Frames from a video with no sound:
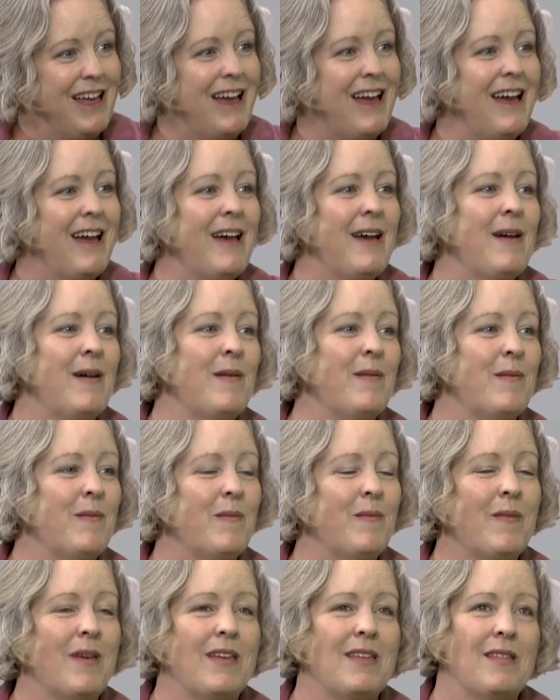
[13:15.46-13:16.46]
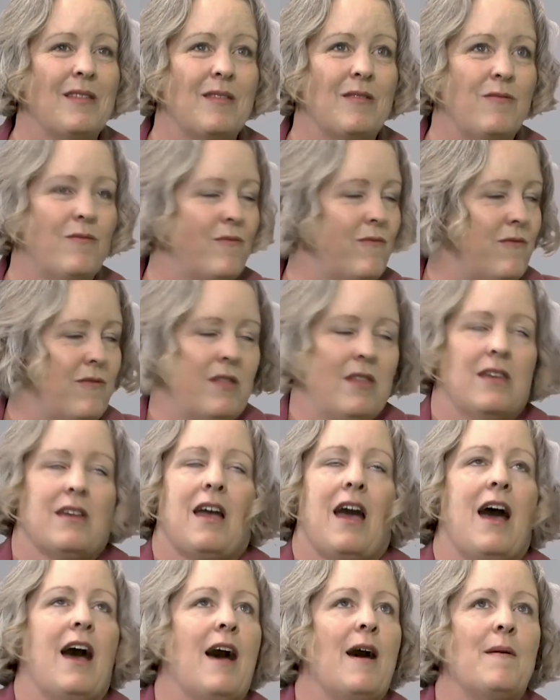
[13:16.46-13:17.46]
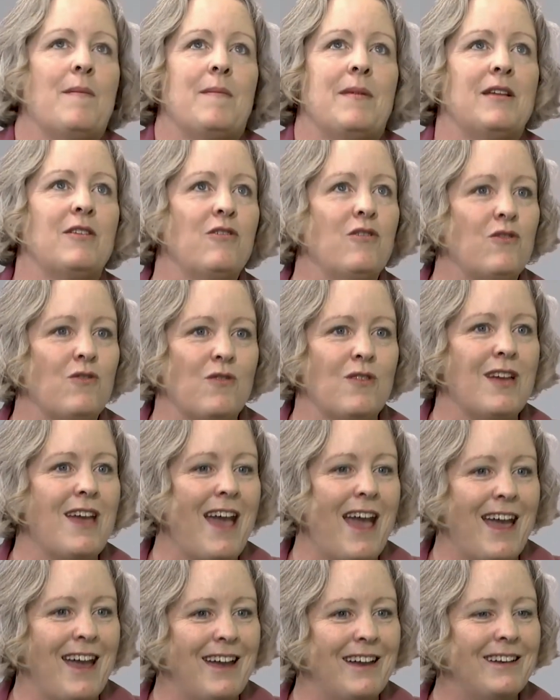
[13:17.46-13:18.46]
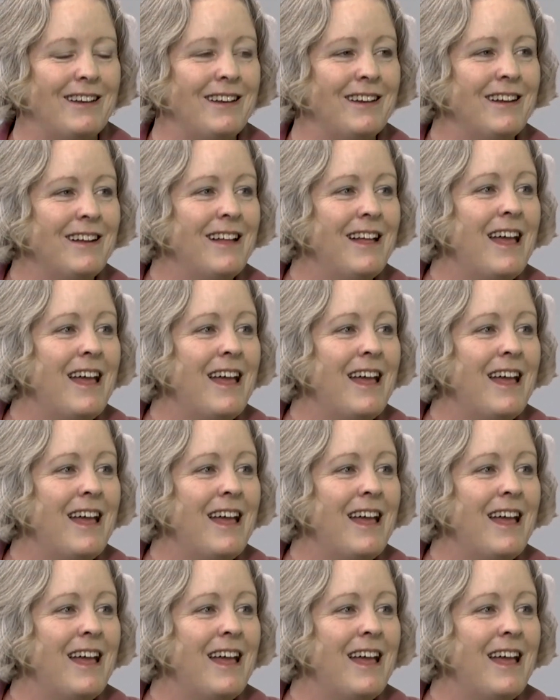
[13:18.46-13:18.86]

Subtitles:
to come and create.